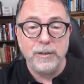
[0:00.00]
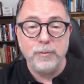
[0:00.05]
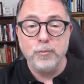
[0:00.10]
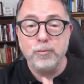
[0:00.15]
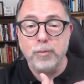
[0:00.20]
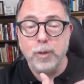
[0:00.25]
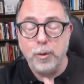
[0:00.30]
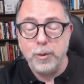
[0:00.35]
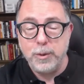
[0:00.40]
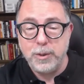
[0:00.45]

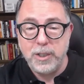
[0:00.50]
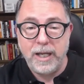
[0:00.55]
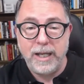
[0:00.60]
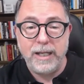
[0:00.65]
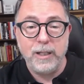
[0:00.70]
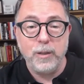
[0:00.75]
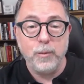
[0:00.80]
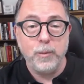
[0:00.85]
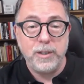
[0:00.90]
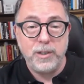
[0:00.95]

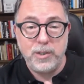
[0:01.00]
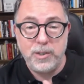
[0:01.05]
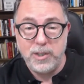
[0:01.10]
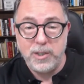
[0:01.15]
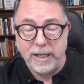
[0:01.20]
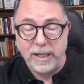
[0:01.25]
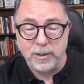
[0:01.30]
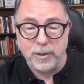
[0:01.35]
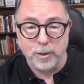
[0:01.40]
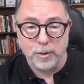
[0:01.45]
rotating with
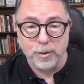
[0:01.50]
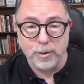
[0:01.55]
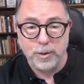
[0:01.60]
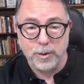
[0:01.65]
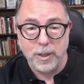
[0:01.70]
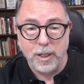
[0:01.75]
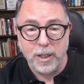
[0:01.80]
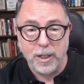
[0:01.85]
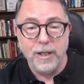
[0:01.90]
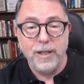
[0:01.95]

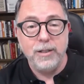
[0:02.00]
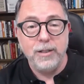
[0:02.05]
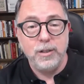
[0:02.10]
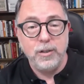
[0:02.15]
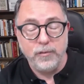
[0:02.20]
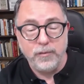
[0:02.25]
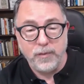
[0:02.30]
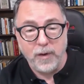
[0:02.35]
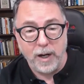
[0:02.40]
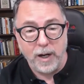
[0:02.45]
sectors to
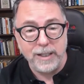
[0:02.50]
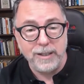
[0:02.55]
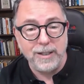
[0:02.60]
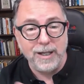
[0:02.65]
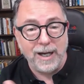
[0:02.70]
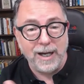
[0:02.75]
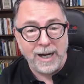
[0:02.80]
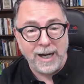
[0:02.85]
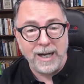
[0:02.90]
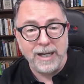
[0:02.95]
find the
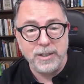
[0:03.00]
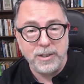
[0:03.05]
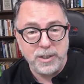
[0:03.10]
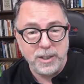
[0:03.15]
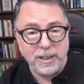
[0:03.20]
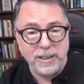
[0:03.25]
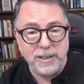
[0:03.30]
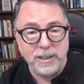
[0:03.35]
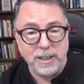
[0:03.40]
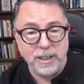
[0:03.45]
hottest
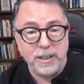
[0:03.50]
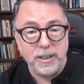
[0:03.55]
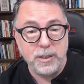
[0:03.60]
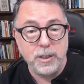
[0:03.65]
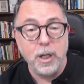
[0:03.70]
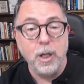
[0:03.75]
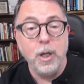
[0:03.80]
ideas